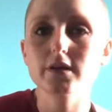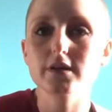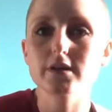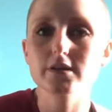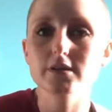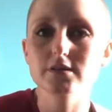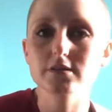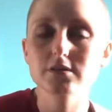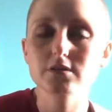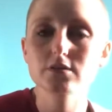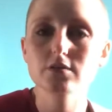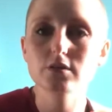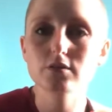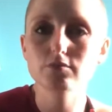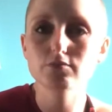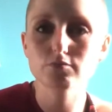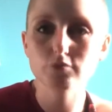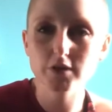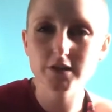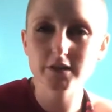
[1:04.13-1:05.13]
is
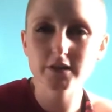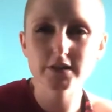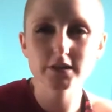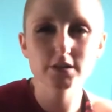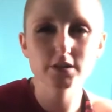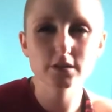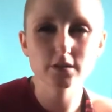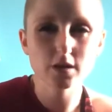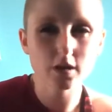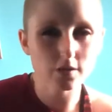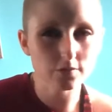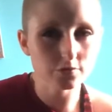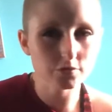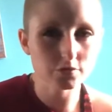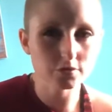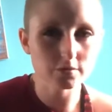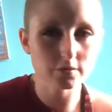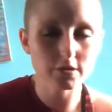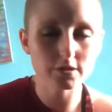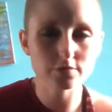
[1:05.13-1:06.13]
ready to
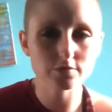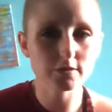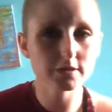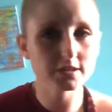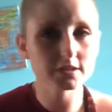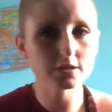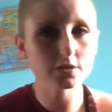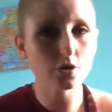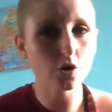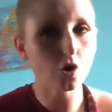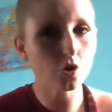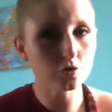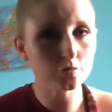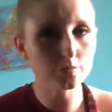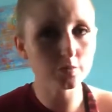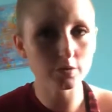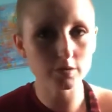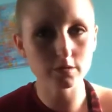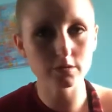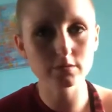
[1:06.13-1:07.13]

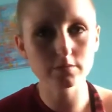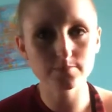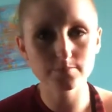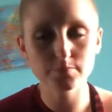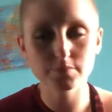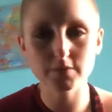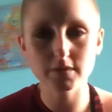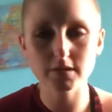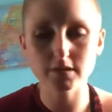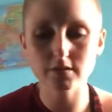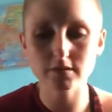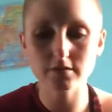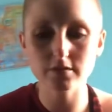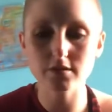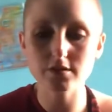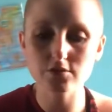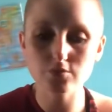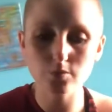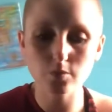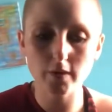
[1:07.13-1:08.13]
open
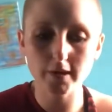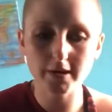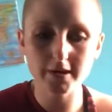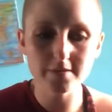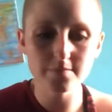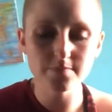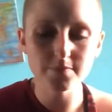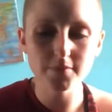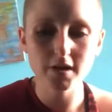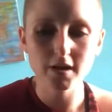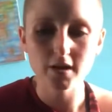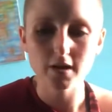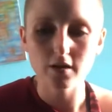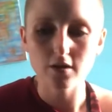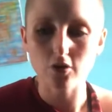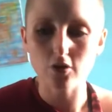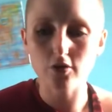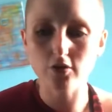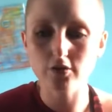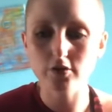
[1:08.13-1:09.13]
this way,
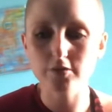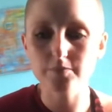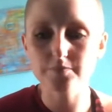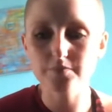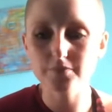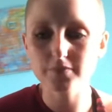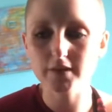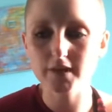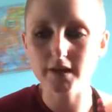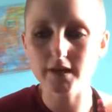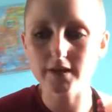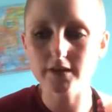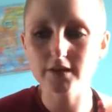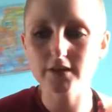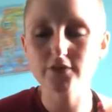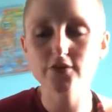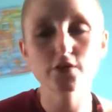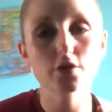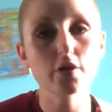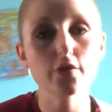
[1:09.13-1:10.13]

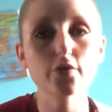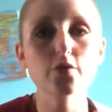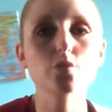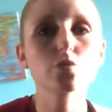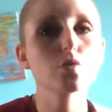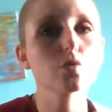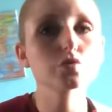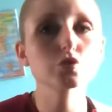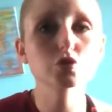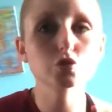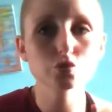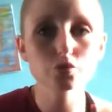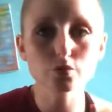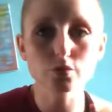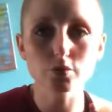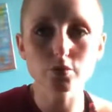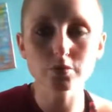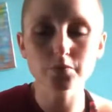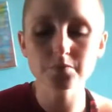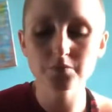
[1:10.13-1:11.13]
if you're not
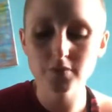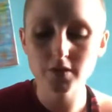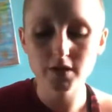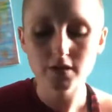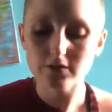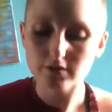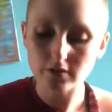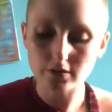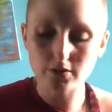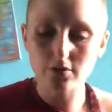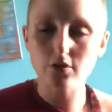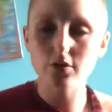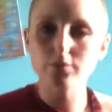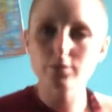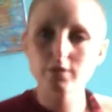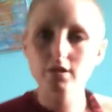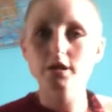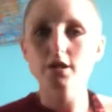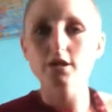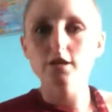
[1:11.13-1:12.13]
sure, then I would
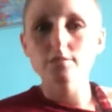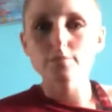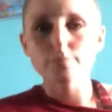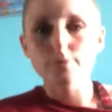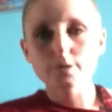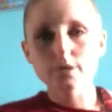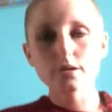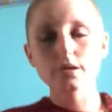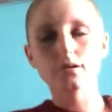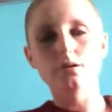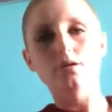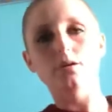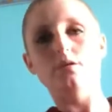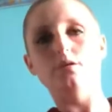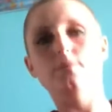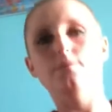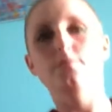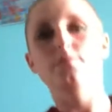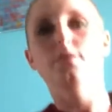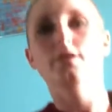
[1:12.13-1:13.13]
keep
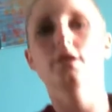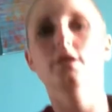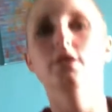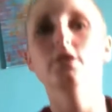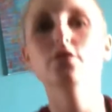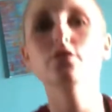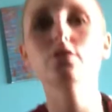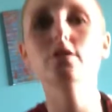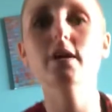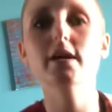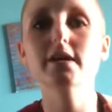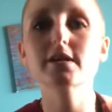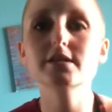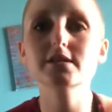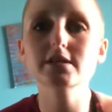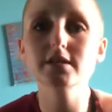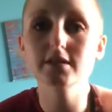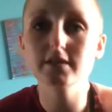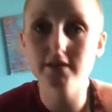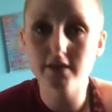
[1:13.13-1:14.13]
your legs
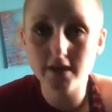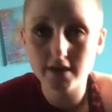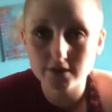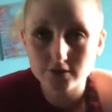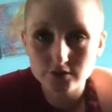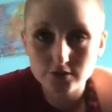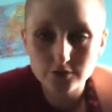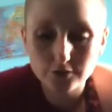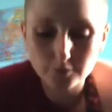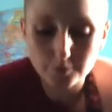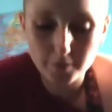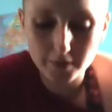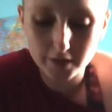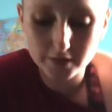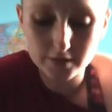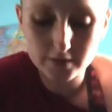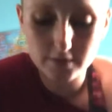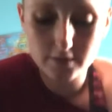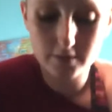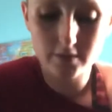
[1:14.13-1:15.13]
at the end of the bed
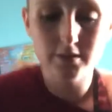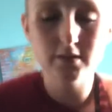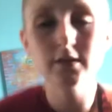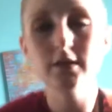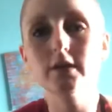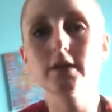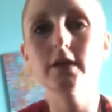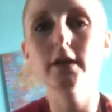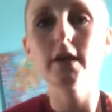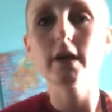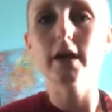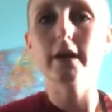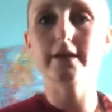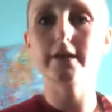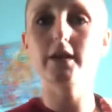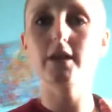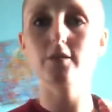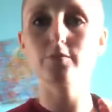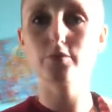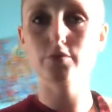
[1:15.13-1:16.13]
and
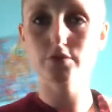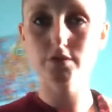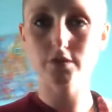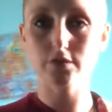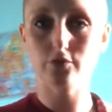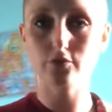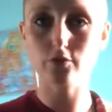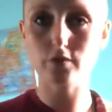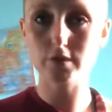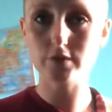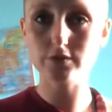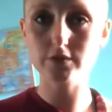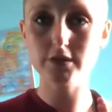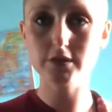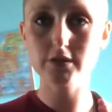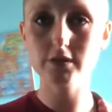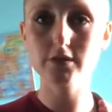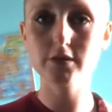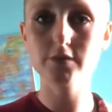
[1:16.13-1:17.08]
keep yourself grounded,